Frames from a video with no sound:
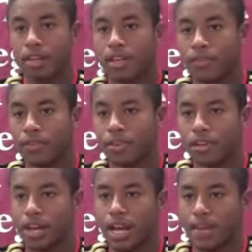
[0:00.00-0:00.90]
If you did
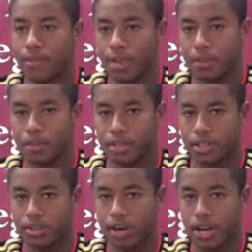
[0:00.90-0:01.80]
not have
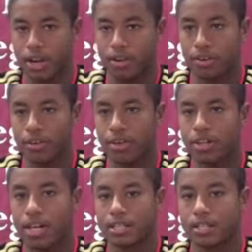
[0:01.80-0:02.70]
80% or higher in all your
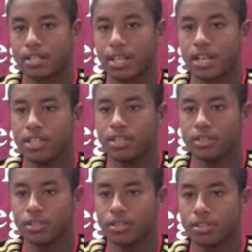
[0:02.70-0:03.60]
classes, any
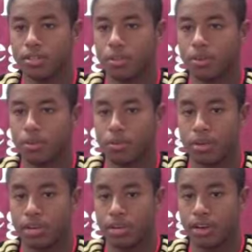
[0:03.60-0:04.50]
students who
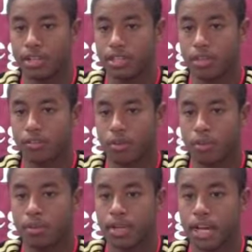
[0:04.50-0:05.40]
meet the criteria for
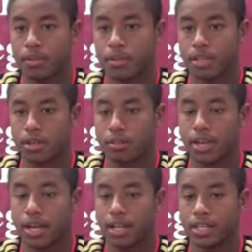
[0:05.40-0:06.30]
Open Campus can
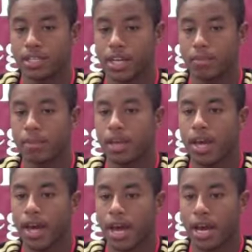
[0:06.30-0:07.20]
apply at any time.
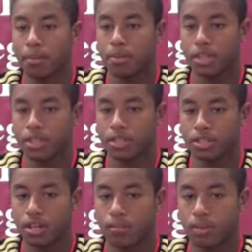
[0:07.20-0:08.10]

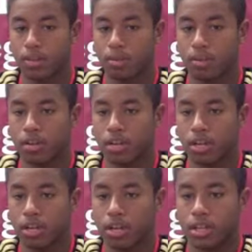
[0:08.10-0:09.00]
Applications are available.
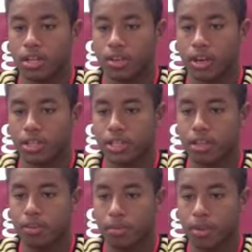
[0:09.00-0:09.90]

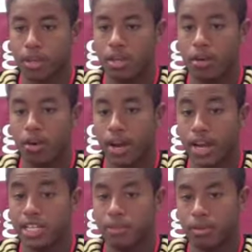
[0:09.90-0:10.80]
Criteria will be or
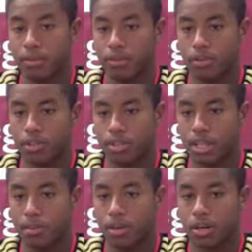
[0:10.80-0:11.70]
has been reviewed in
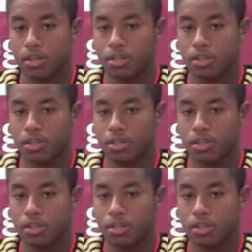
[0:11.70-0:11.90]
seminar.